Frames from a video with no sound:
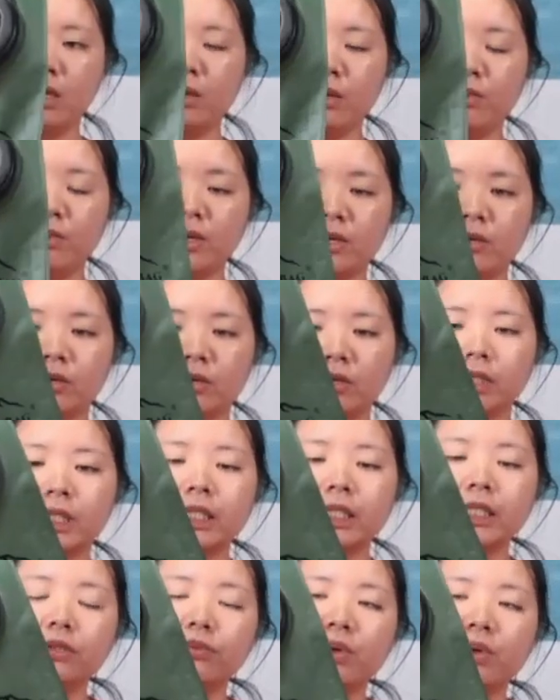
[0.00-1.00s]
because
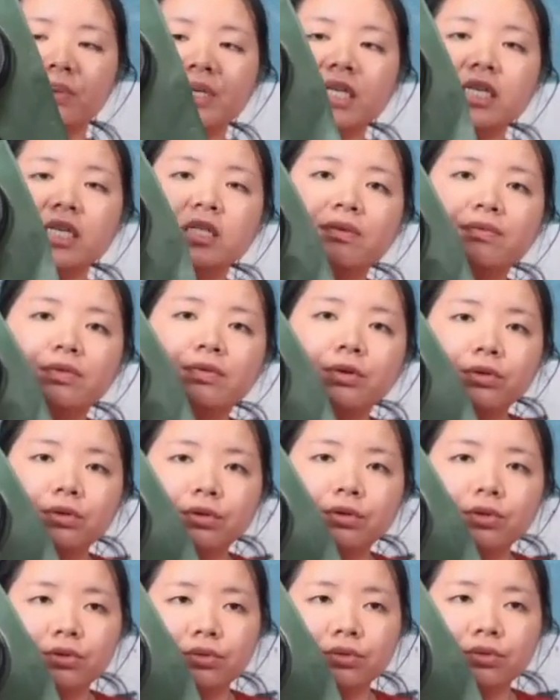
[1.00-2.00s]
it will be easy for you
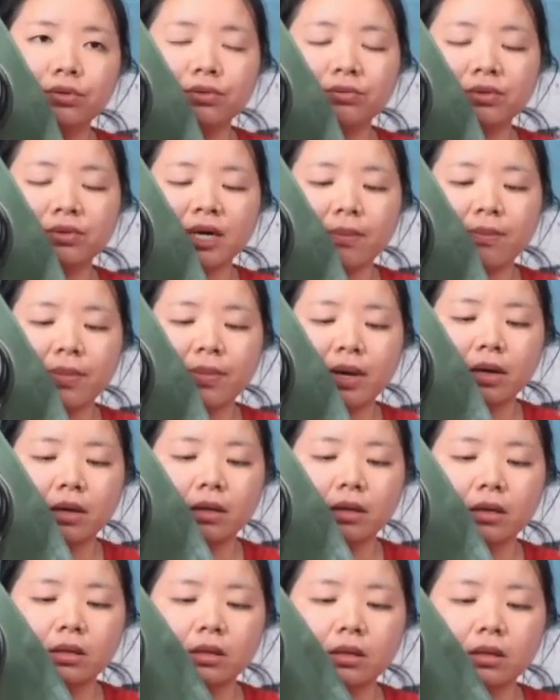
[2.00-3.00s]
to recommend
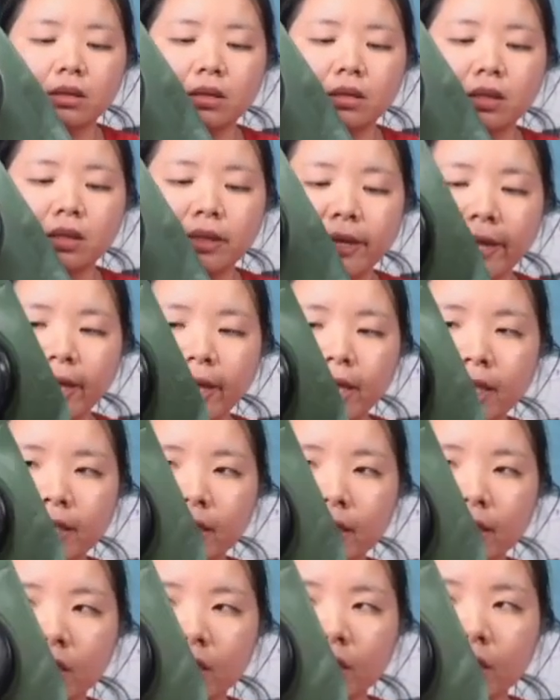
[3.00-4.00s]
and
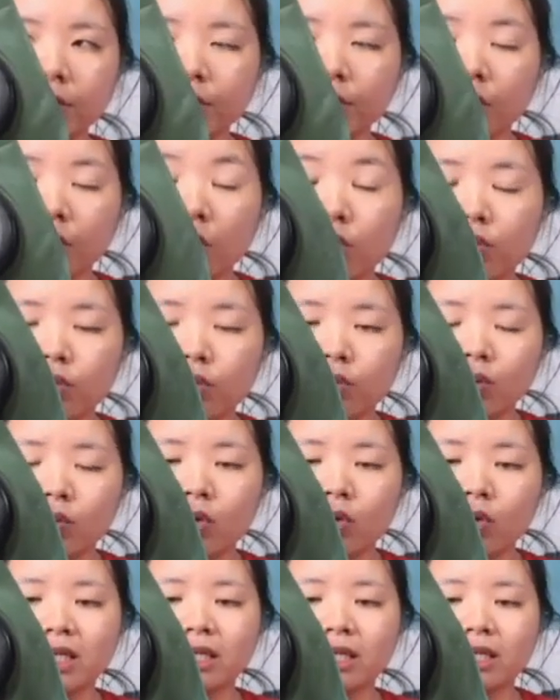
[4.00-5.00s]
know
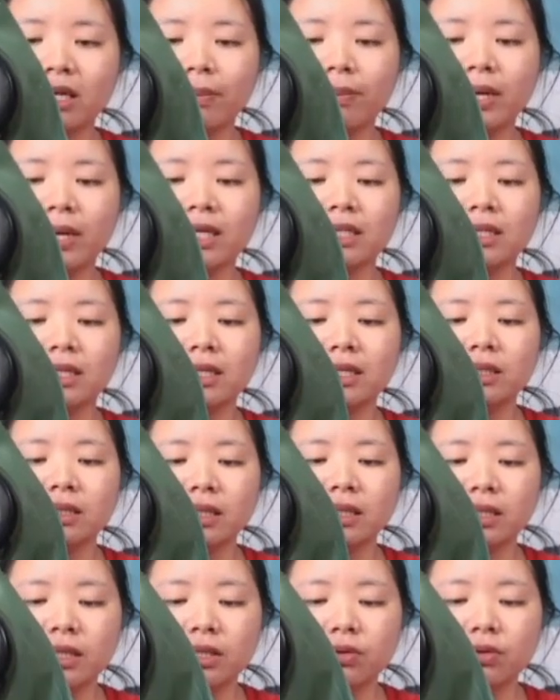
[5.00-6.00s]
what capacity
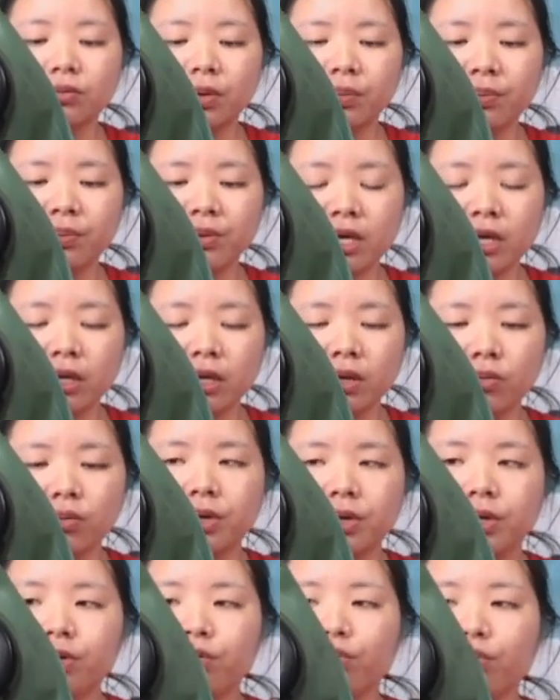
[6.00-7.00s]
it, it will be
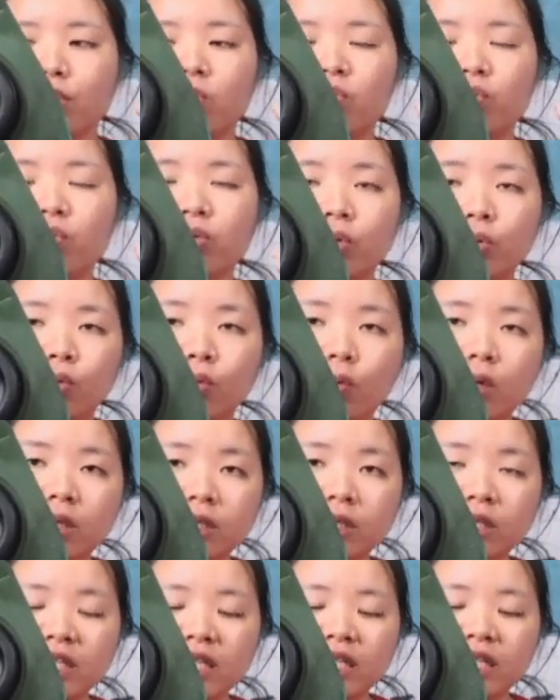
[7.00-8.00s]
when you are put water
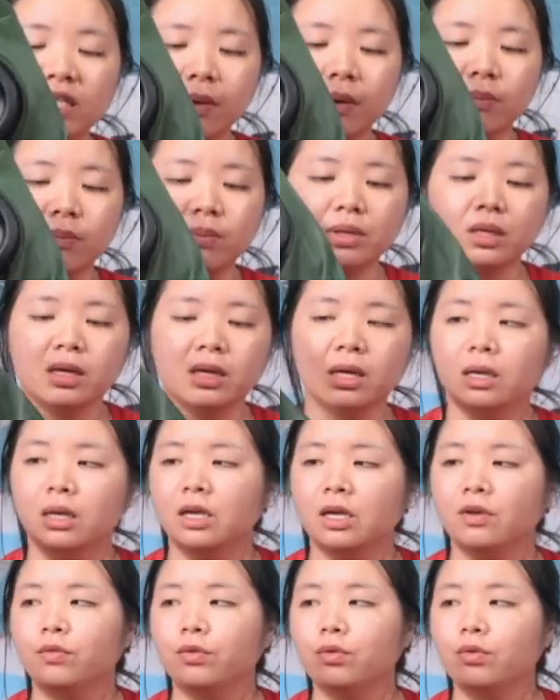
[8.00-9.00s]
inside.
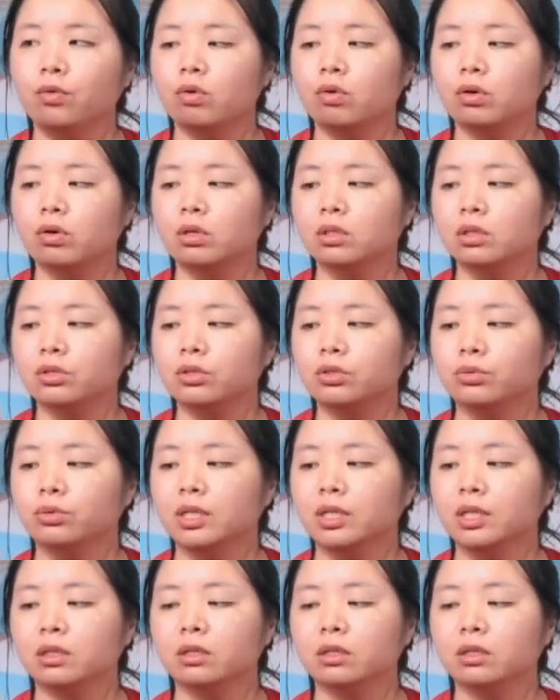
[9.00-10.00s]
If you order two
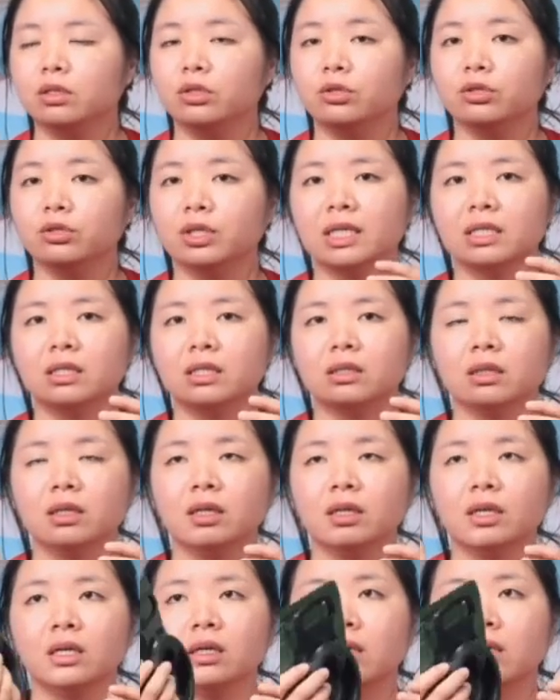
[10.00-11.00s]
liter, you just
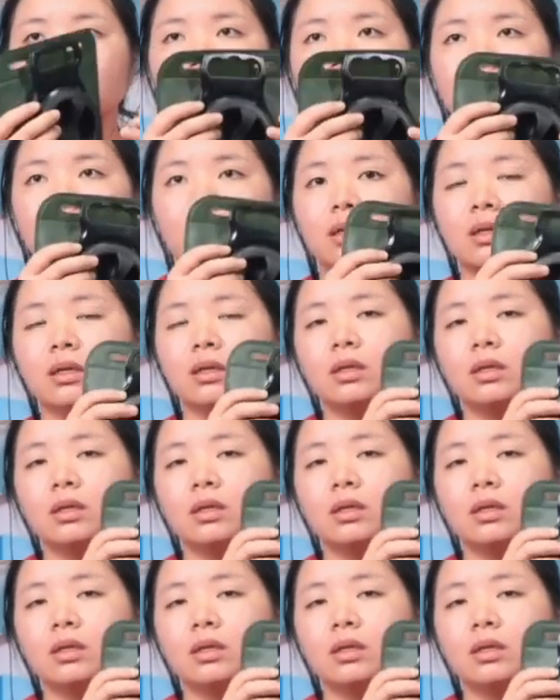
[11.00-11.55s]
uh,